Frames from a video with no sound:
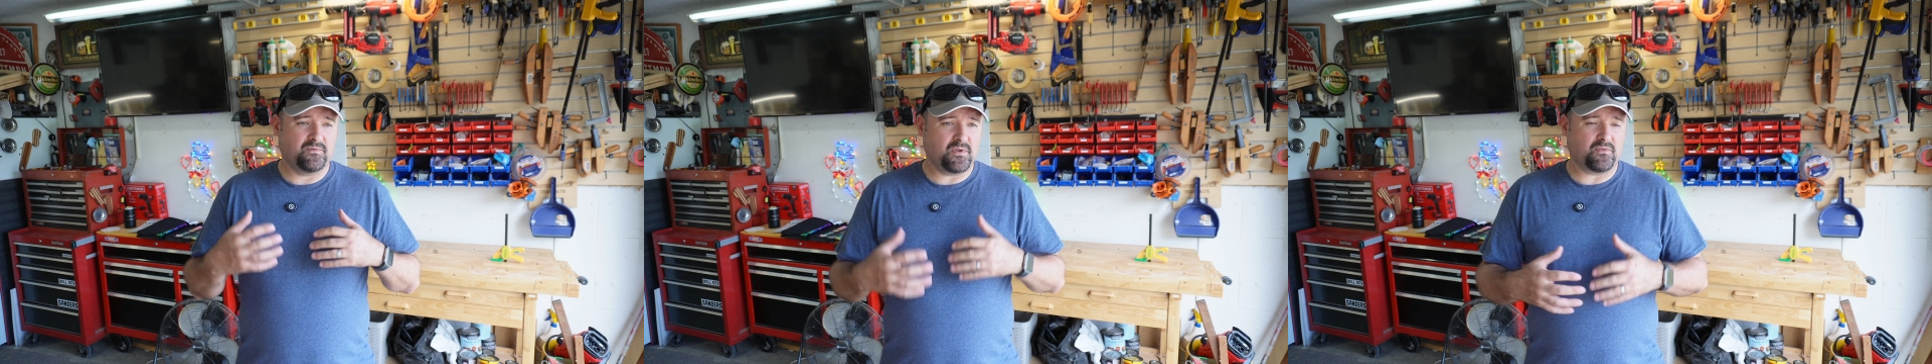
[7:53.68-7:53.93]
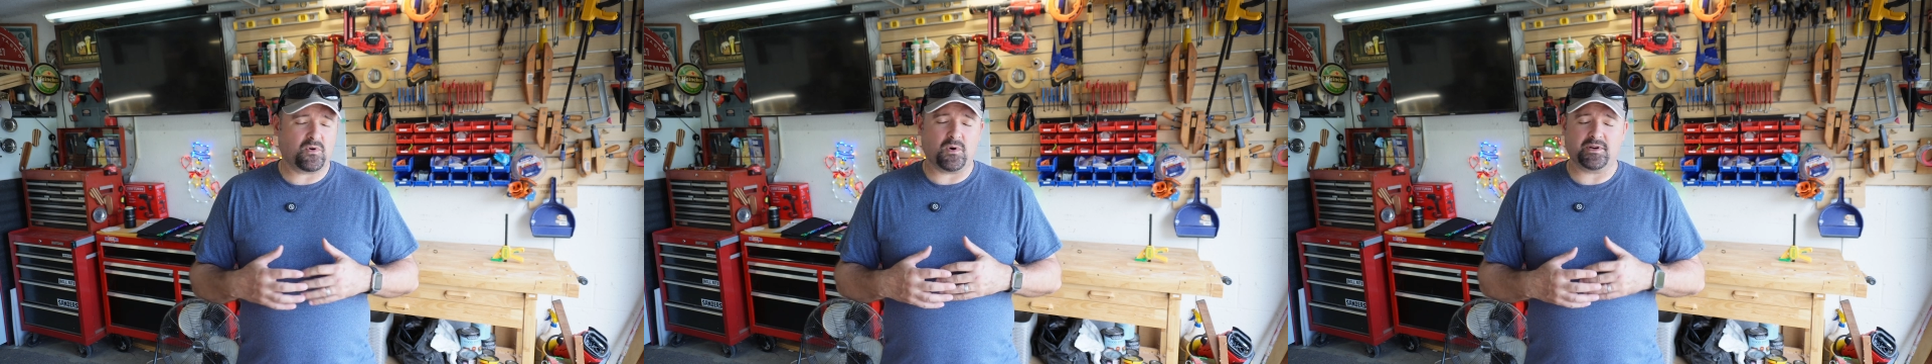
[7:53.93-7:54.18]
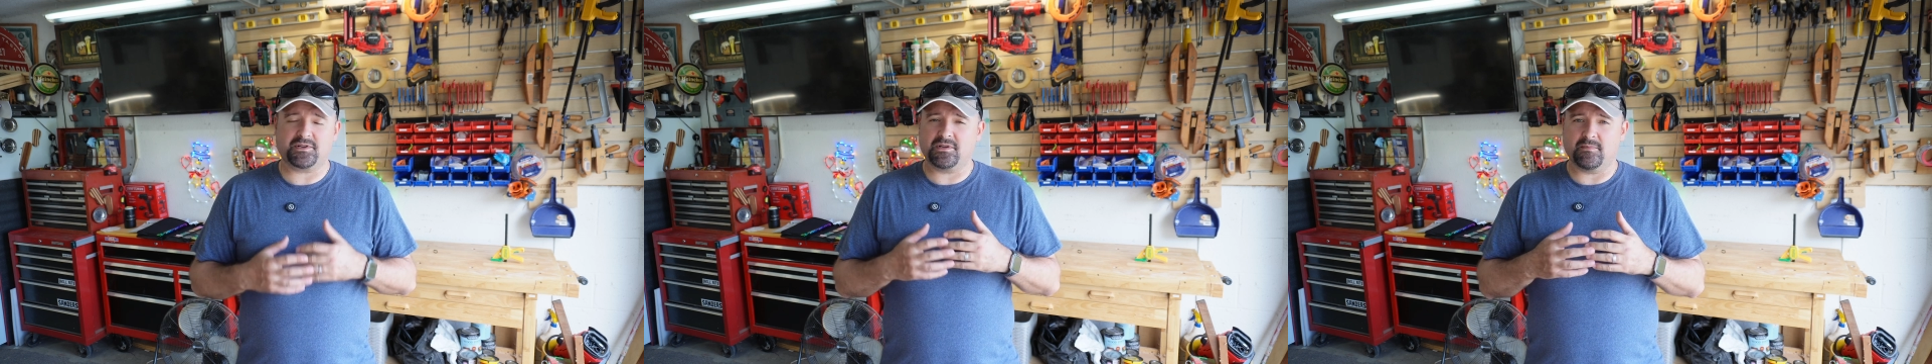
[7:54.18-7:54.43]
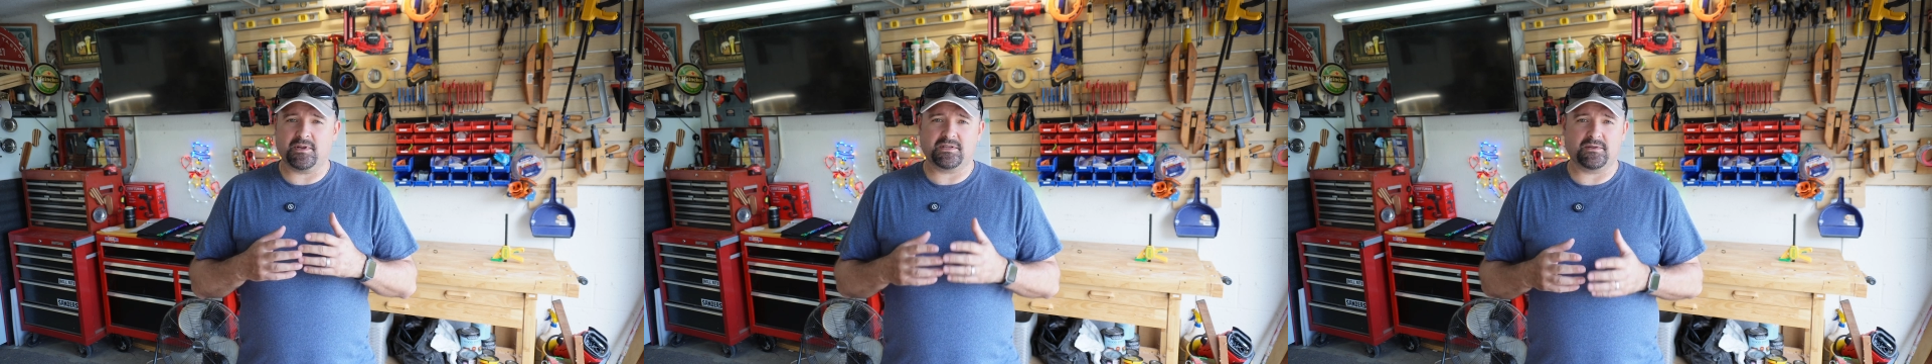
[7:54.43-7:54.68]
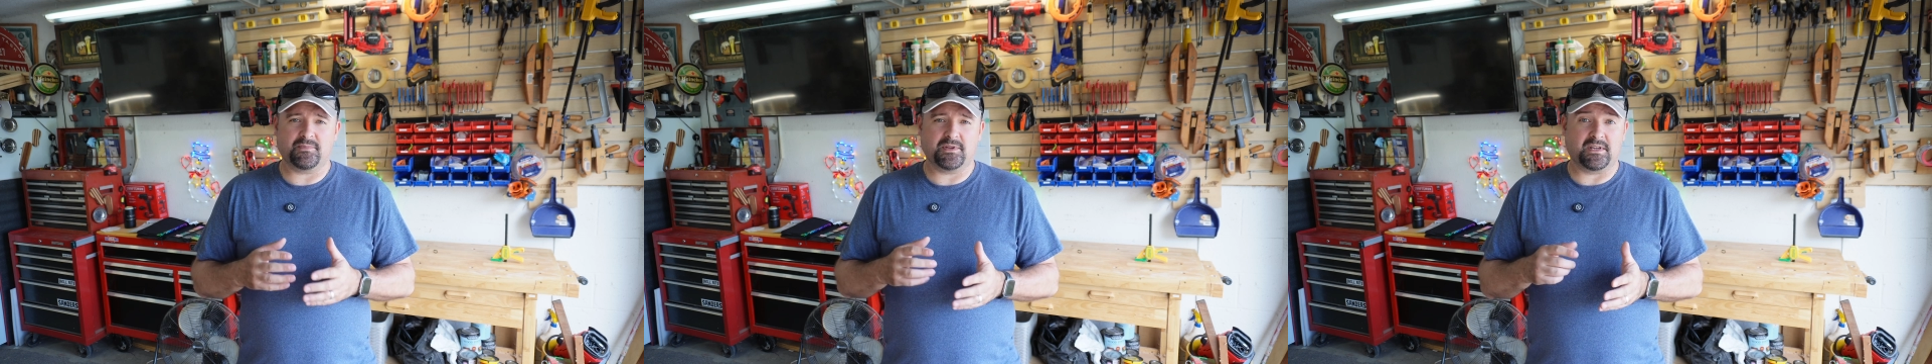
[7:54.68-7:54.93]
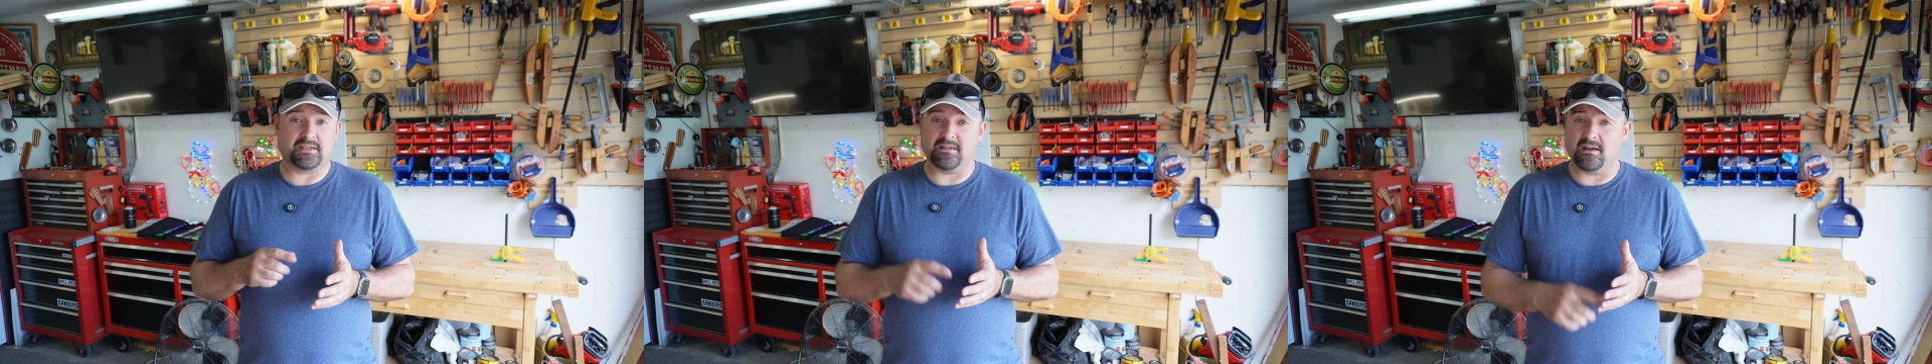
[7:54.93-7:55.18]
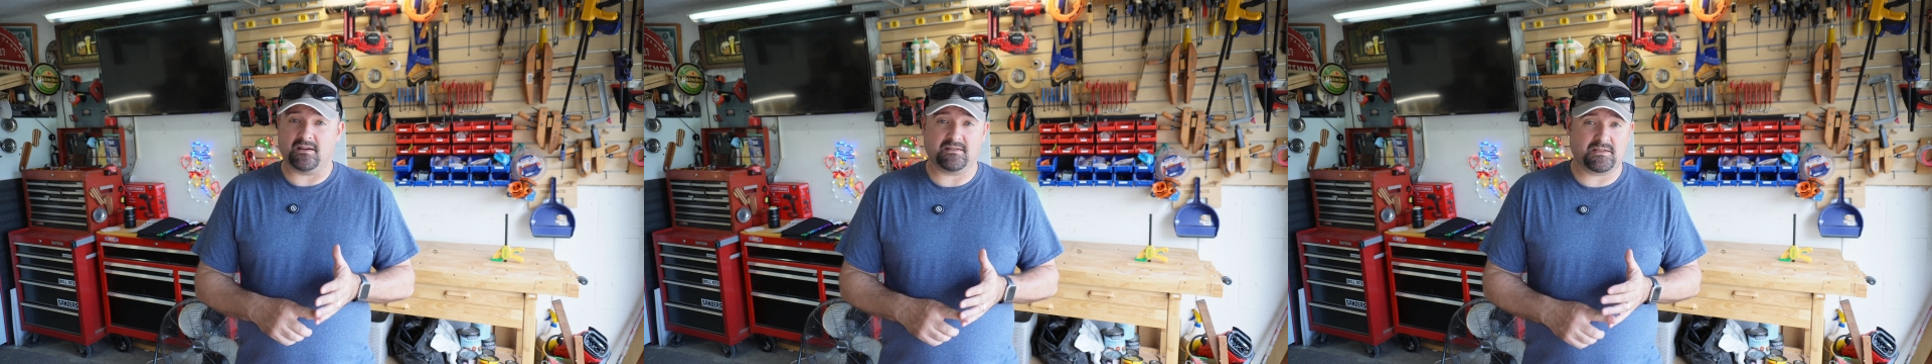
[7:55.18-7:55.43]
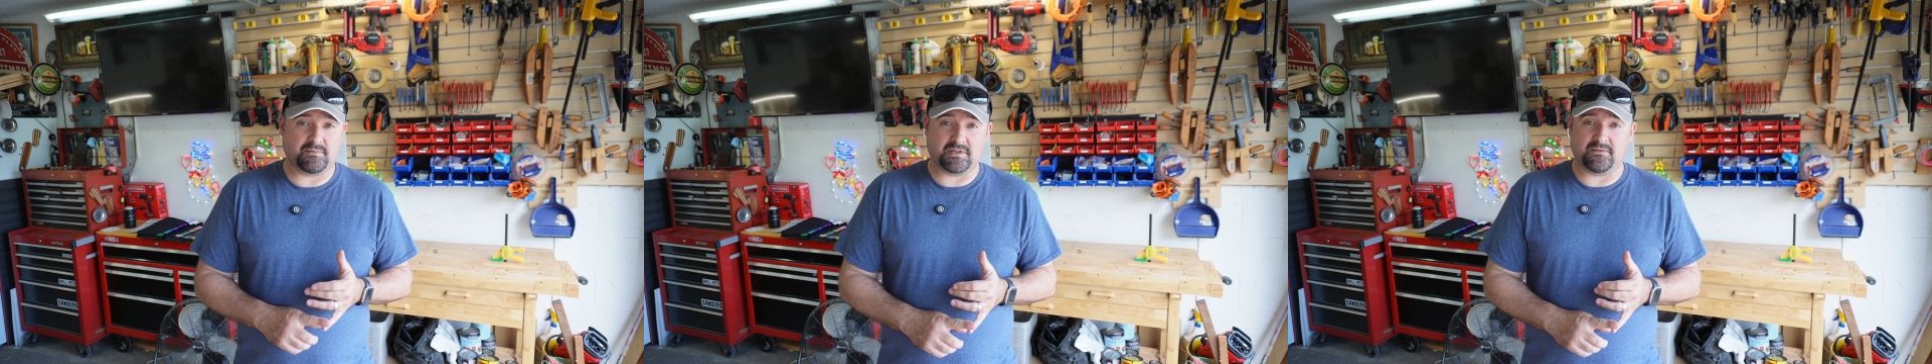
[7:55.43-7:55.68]
if you have a question about something that's
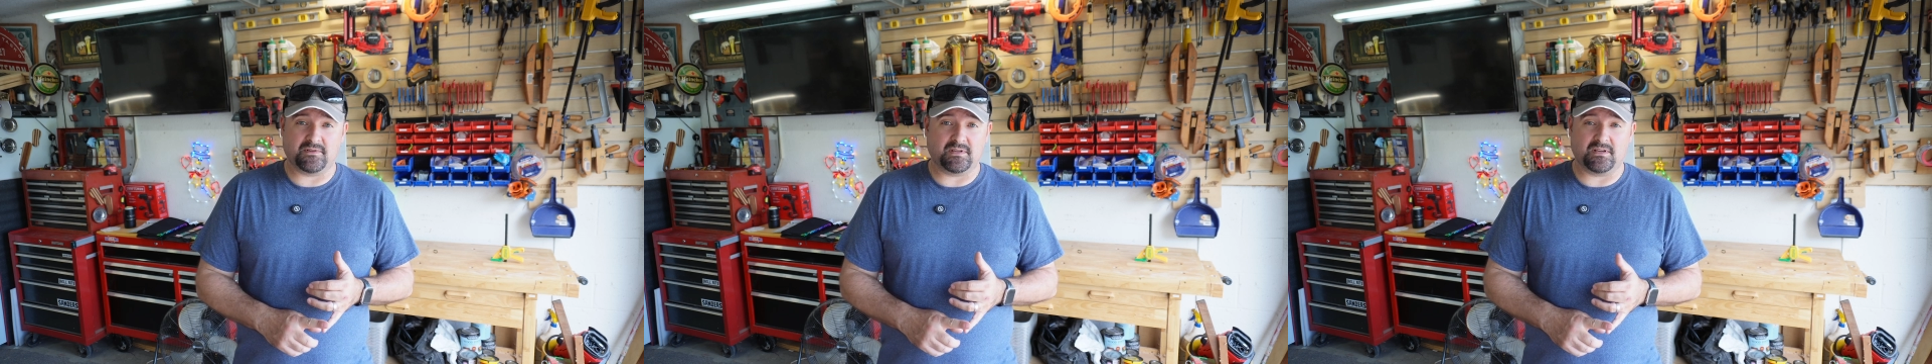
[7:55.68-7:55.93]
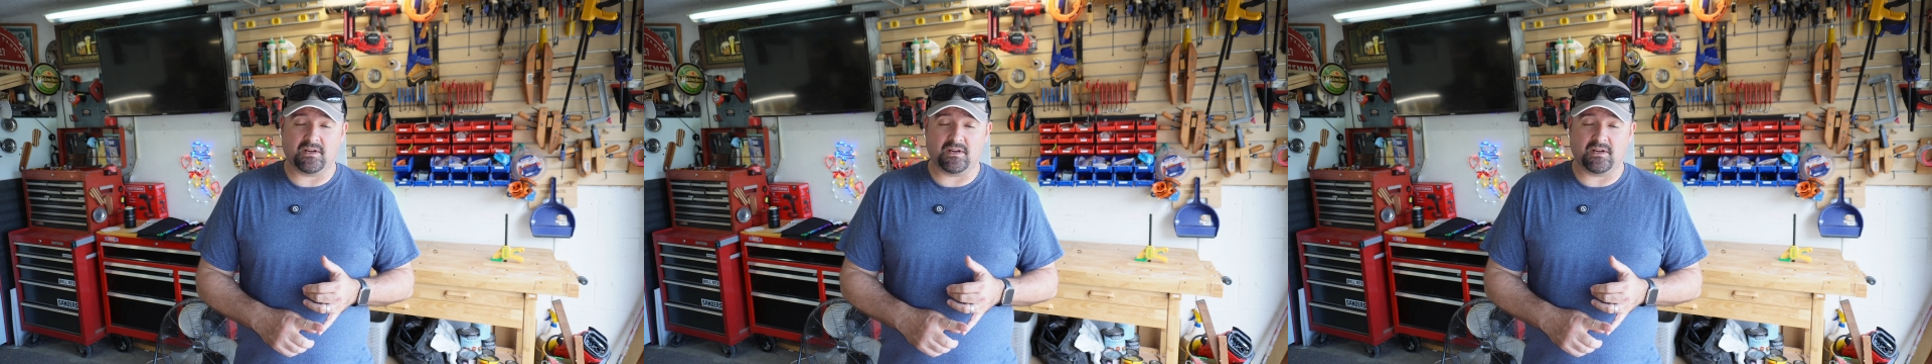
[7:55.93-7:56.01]
not specifically